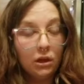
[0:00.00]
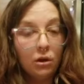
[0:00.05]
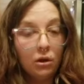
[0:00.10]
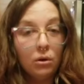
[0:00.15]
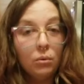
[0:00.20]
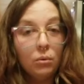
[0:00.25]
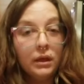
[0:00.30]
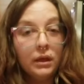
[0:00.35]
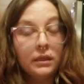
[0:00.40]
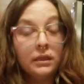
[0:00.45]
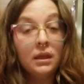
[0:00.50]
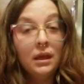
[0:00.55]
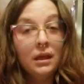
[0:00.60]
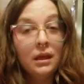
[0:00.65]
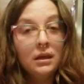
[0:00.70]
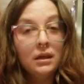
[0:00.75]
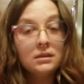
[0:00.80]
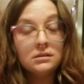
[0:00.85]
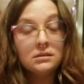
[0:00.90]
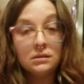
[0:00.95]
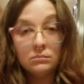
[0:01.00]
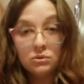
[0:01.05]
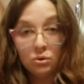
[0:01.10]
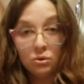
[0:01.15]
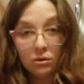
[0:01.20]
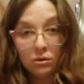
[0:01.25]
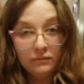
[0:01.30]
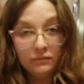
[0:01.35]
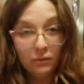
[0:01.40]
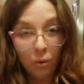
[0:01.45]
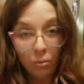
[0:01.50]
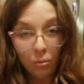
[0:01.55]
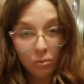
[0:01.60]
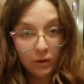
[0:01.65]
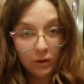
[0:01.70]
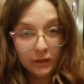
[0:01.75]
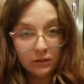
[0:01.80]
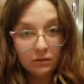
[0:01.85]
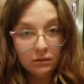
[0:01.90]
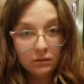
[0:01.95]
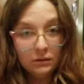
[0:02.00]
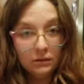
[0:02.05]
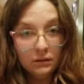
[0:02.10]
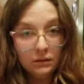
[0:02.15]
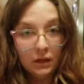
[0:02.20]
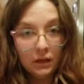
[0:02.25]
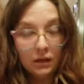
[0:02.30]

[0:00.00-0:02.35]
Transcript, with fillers: go with some sort of oil,